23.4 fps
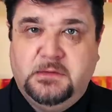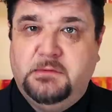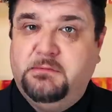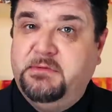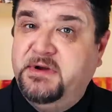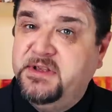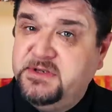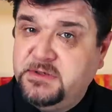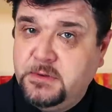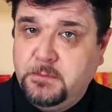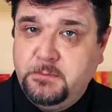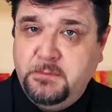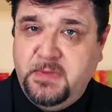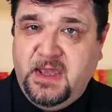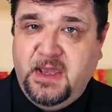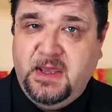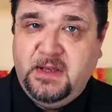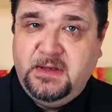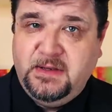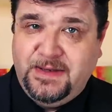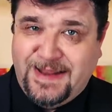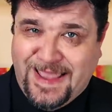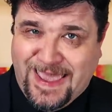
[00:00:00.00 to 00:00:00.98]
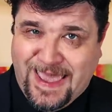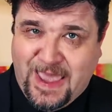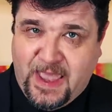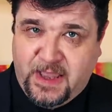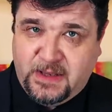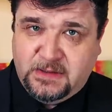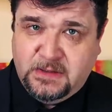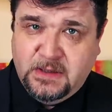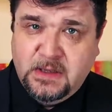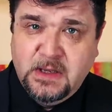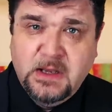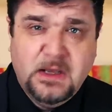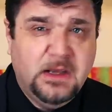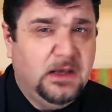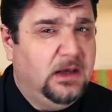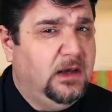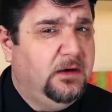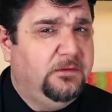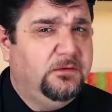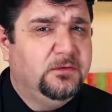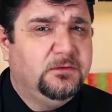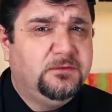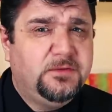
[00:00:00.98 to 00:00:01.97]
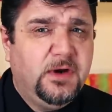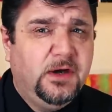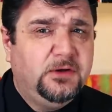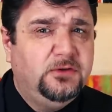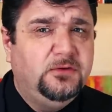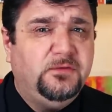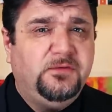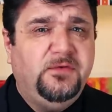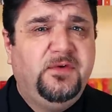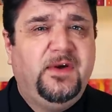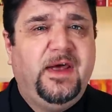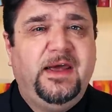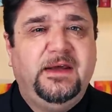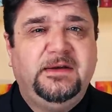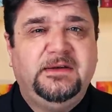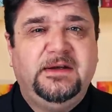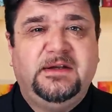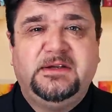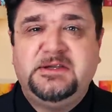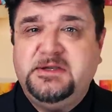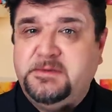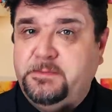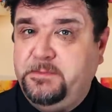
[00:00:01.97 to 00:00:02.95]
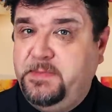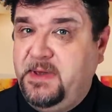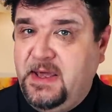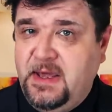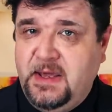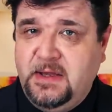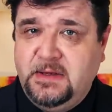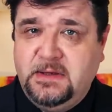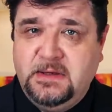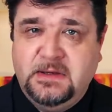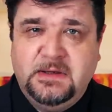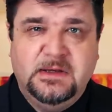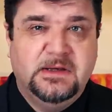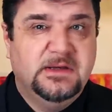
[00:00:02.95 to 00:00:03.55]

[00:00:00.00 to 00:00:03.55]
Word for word: The reason being that if you try to fly at that speed